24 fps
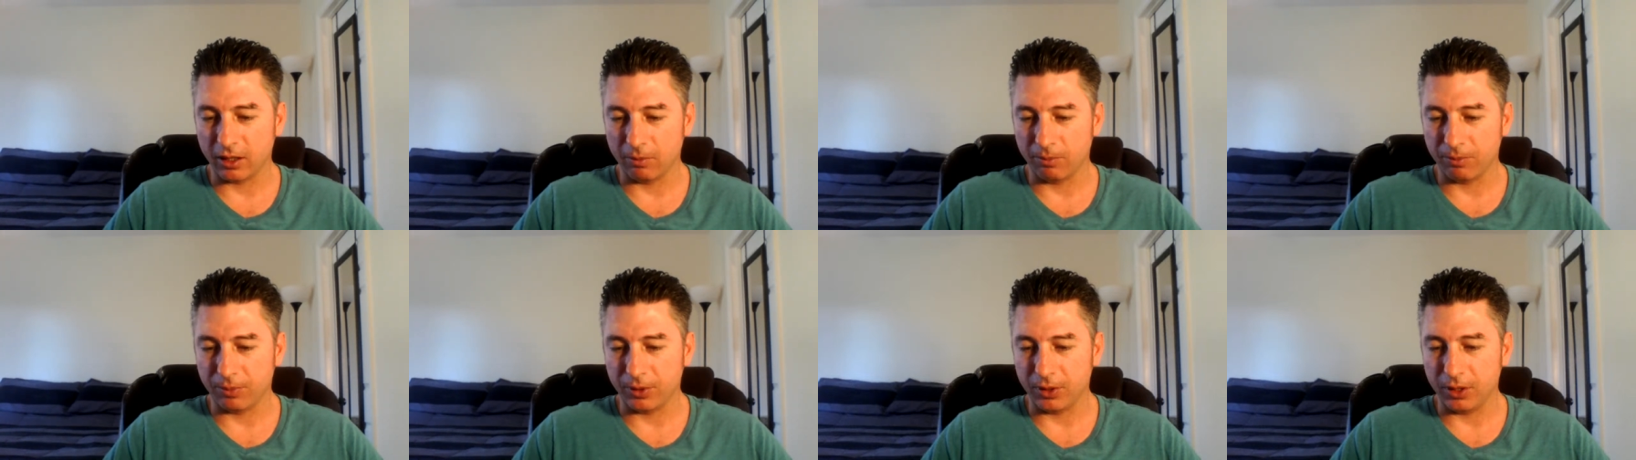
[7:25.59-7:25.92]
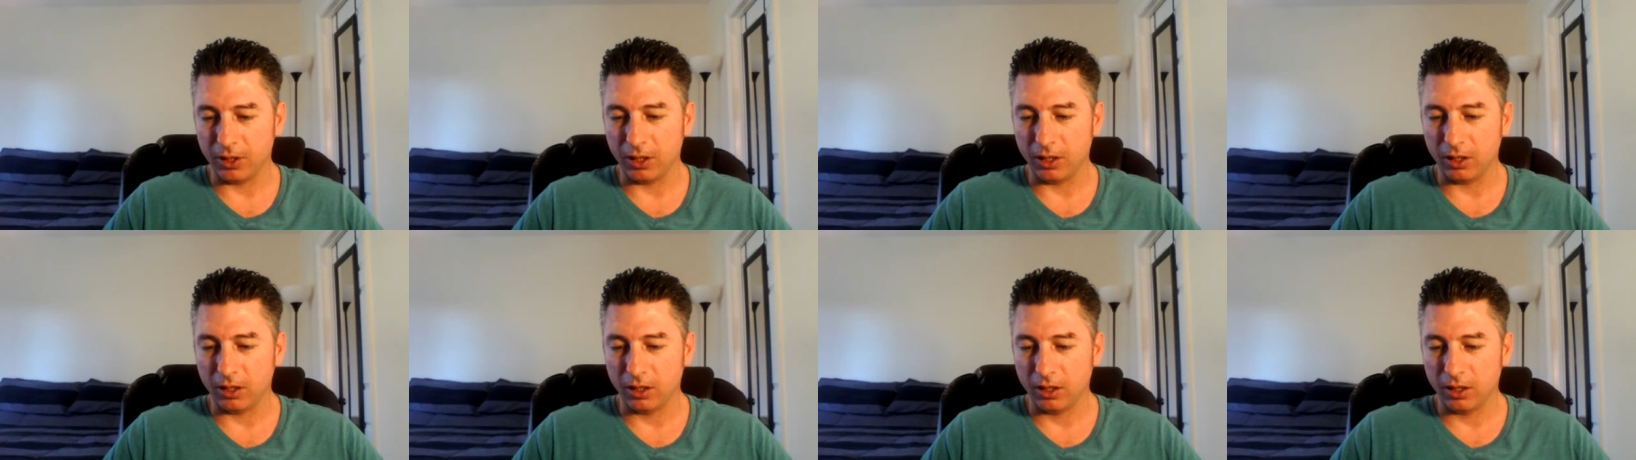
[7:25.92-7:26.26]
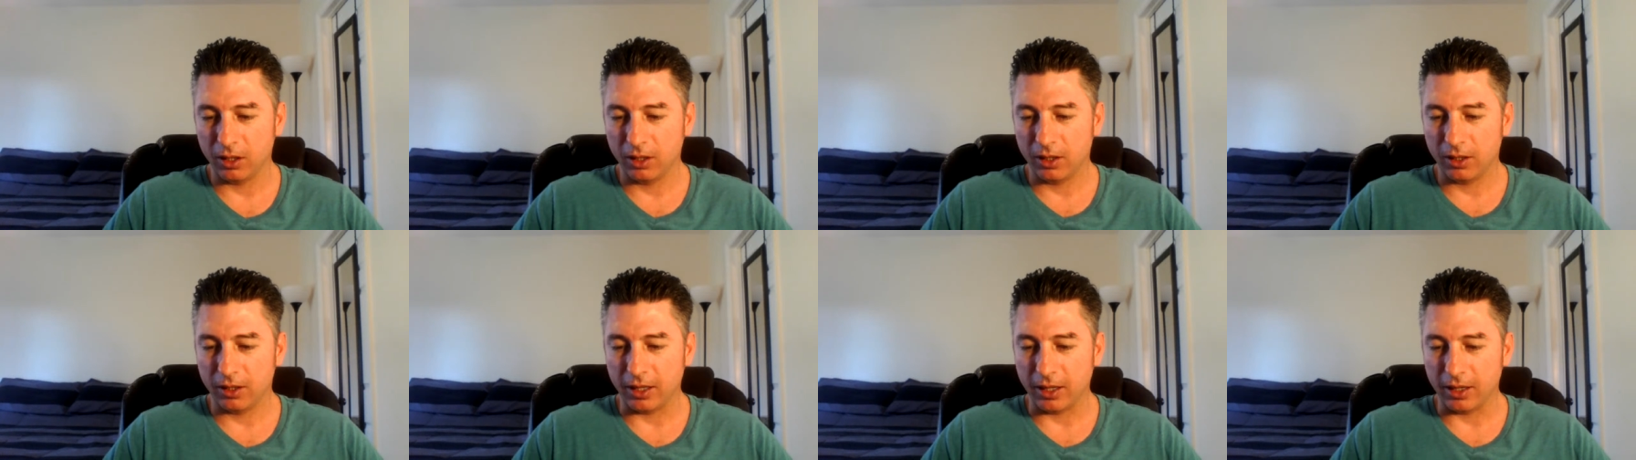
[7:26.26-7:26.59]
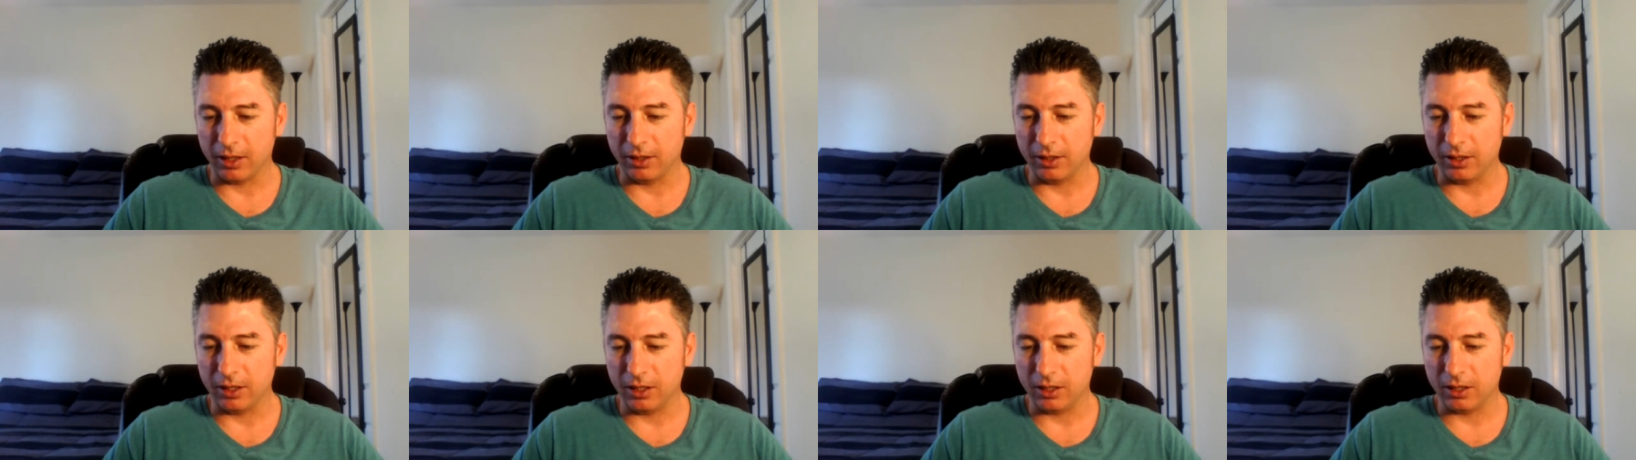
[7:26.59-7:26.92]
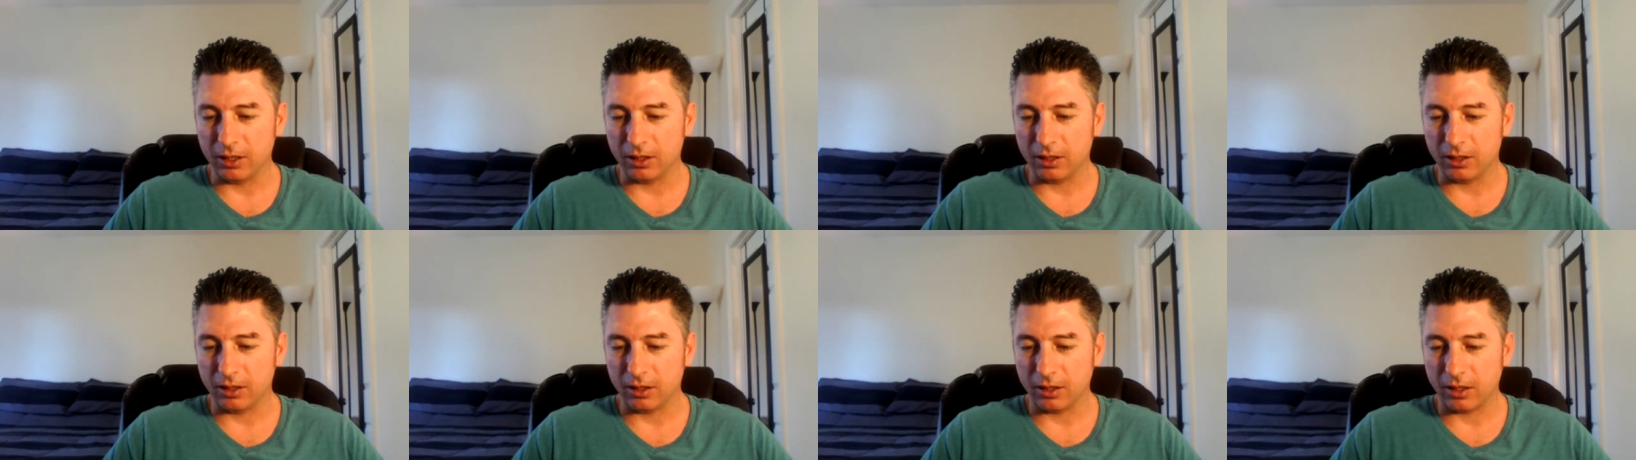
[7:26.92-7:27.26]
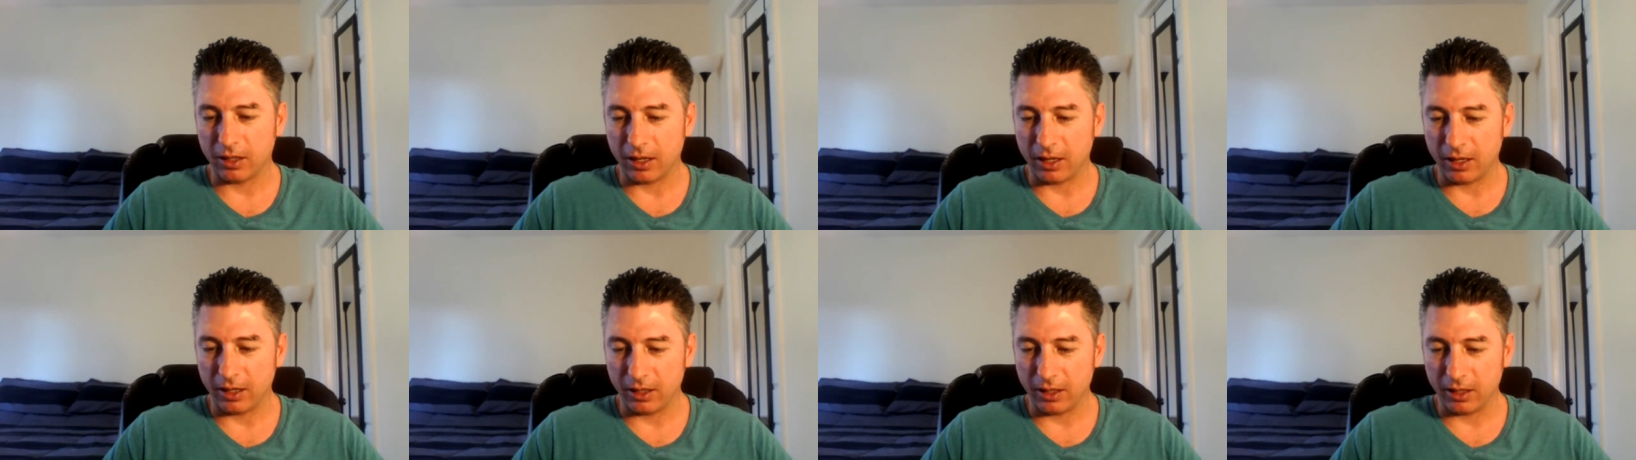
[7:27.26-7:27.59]
company that needed
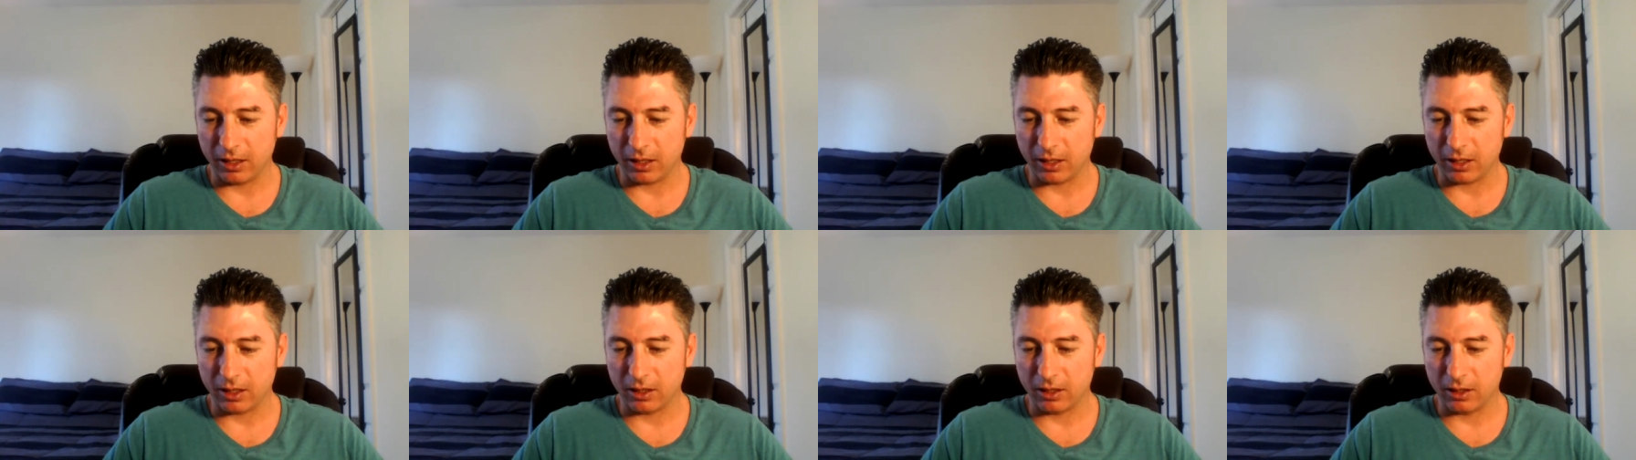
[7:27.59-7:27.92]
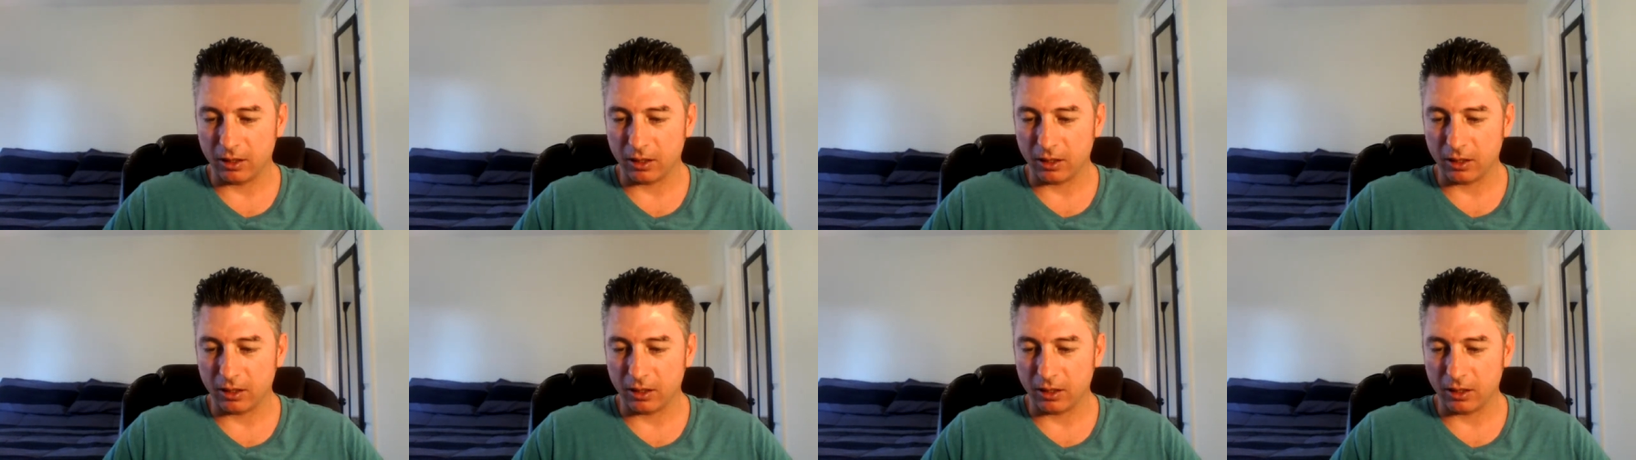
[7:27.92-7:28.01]
a